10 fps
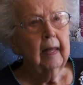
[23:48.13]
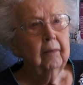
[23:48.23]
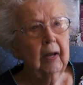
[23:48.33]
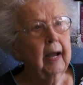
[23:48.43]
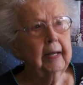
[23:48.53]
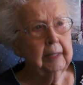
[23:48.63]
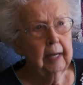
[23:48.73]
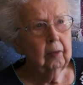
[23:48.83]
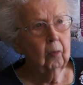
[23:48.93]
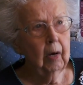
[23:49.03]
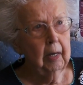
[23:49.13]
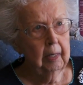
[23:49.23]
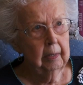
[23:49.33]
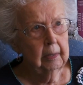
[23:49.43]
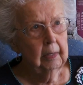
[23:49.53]
that I had to get
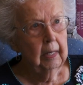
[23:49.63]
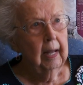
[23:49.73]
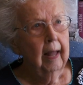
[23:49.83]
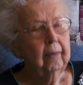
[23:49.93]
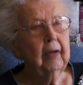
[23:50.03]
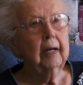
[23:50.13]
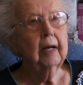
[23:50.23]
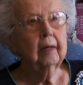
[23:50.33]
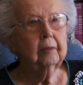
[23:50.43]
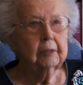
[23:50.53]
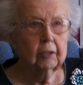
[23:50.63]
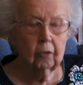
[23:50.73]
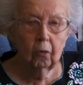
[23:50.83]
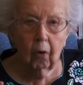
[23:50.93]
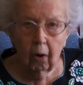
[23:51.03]
away, that I, to
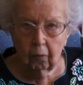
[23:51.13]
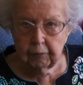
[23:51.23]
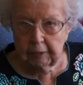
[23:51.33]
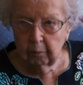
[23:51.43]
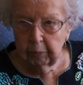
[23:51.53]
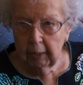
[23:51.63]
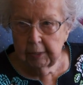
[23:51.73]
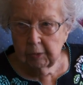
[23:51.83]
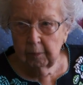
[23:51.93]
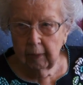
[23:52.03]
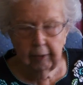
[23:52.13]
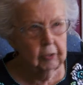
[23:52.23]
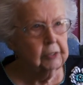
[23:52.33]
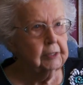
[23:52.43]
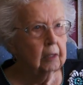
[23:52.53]
go off someplace by
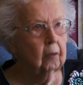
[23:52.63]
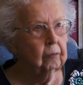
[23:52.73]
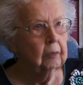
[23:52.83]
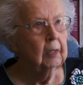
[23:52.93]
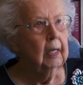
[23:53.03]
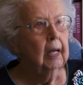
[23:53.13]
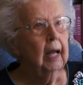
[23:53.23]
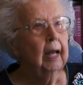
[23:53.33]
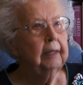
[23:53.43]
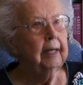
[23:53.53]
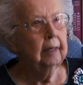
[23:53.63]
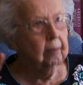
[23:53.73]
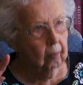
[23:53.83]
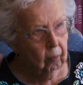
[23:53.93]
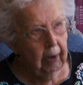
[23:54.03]
yourself and get
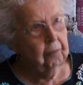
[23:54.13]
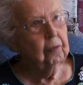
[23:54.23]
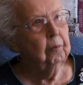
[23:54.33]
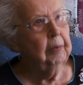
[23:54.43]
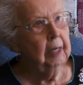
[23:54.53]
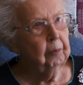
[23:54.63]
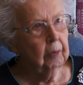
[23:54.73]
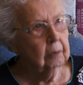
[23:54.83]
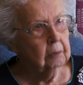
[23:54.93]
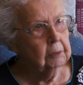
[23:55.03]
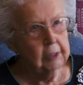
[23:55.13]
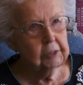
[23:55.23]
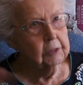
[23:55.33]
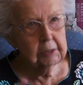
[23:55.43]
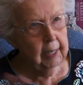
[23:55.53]
away from people.
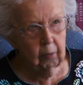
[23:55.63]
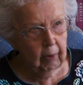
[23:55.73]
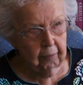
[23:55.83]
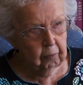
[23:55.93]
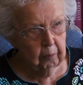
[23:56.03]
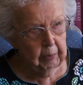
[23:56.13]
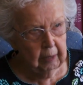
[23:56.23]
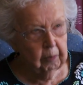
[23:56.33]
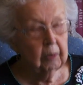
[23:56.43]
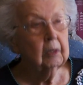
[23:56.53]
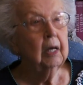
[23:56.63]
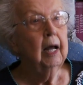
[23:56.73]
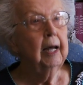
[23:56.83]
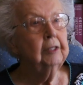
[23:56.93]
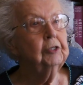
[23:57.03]
Just stay away from people
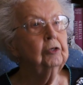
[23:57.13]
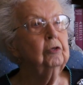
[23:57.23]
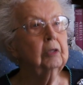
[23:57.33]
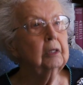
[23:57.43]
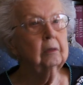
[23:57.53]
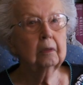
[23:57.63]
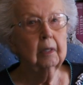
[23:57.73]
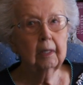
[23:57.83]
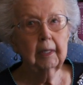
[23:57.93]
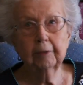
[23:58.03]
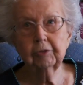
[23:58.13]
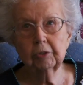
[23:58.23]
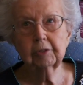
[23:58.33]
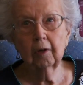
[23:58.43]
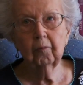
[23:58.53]
until you can get
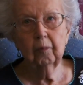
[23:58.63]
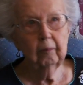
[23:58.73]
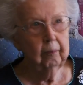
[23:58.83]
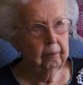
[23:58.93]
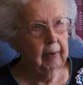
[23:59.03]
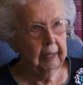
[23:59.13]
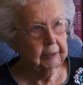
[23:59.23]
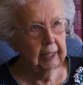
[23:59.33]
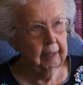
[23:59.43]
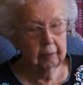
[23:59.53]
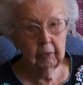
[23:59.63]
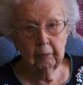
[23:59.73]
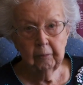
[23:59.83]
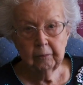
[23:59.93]
yourself back together.